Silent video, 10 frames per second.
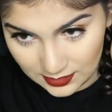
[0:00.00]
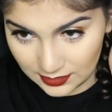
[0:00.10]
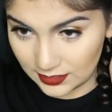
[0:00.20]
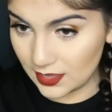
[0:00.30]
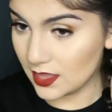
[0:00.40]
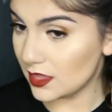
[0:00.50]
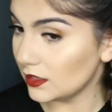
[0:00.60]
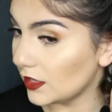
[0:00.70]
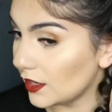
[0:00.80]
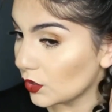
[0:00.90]
And then
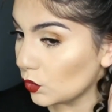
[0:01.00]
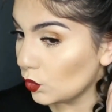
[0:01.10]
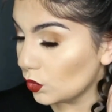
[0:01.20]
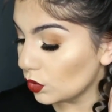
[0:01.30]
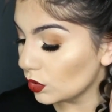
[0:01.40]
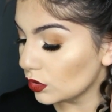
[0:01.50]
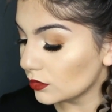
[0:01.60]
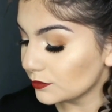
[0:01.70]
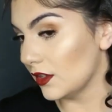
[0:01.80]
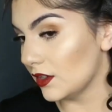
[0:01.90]
again, let it
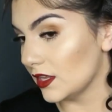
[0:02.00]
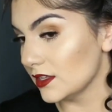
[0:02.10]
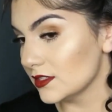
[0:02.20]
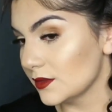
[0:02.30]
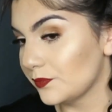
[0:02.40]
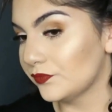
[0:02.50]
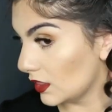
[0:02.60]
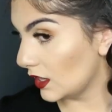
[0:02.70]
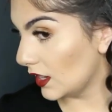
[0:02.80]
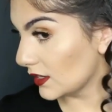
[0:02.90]
cool. There it is.
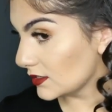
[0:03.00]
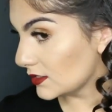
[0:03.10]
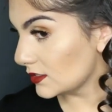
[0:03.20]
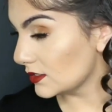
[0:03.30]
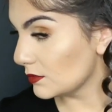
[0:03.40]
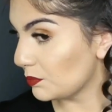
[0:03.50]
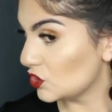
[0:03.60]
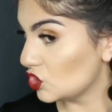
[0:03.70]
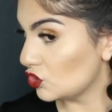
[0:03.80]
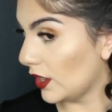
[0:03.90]
The next
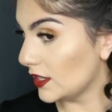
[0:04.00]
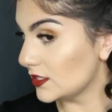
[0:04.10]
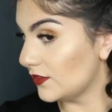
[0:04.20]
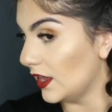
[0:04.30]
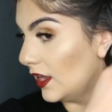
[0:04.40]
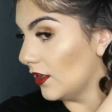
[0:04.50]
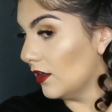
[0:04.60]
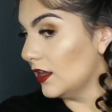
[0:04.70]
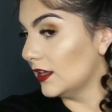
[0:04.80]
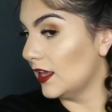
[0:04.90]
strand of
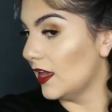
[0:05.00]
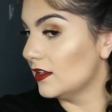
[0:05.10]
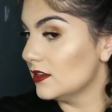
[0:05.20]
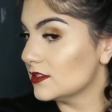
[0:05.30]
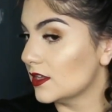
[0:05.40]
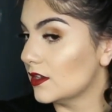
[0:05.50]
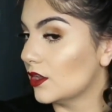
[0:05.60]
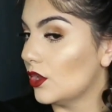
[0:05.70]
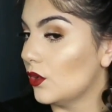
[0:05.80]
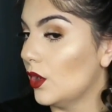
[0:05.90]
hair, again, is
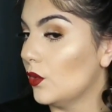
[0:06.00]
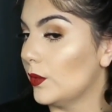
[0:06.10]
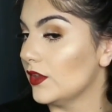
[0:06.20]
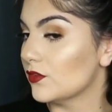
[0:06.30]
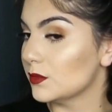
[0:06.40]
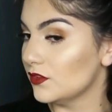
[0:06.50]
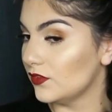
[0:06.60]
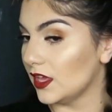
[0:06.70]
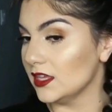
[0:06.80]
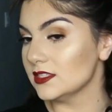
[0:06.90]
gonna go away from the
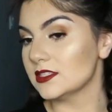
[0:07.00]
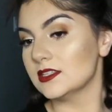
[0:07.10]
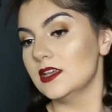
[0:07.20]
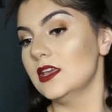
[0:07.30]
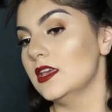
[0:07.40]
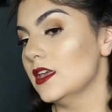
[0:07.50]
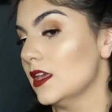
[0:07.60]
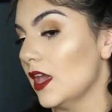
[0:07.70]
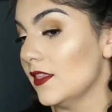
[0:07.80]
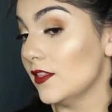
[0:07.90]
face.
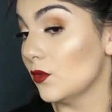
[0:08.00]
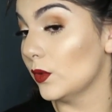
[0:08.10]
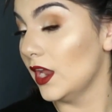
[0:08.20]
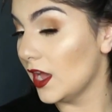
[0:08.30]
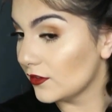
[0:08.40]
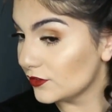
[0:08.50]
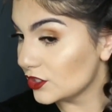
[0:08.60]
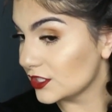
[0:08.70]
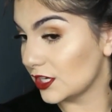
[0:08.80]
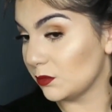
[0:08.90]
And then the one
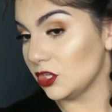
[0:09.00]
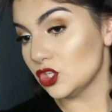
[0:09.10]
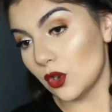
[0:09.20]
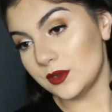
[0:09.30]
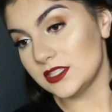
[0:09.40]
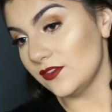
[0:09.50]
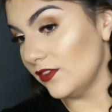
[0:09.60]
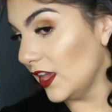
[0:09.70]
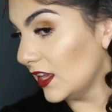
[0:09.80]
after is gonna be towards the